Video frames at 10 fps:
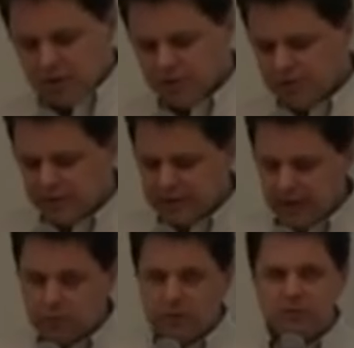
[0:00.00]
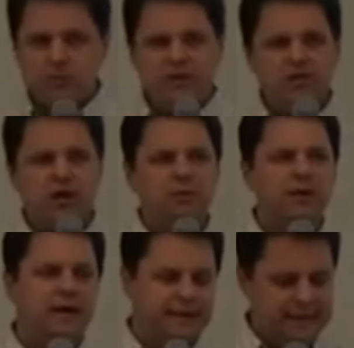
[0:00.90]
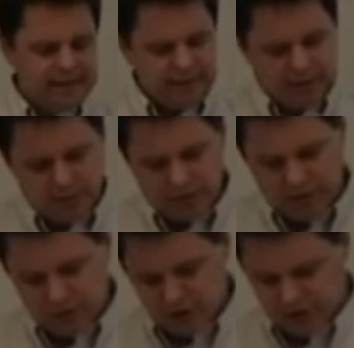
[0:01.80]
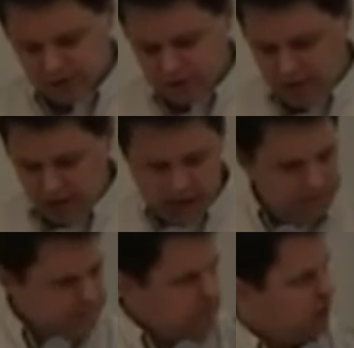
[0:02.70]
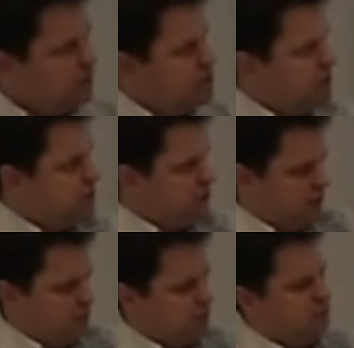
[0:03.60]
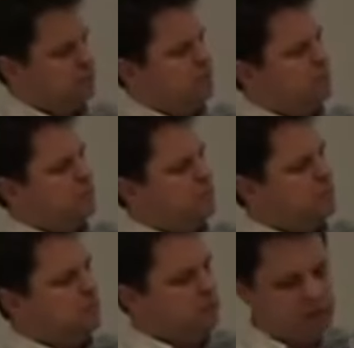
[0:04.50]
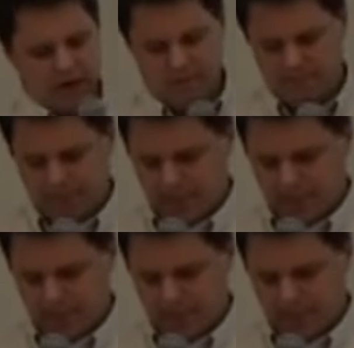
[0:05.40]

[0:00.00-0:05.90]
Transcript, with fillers: During the Maidan, we, we can talk about an identity revolution. Um, how am I doing for time? Okay.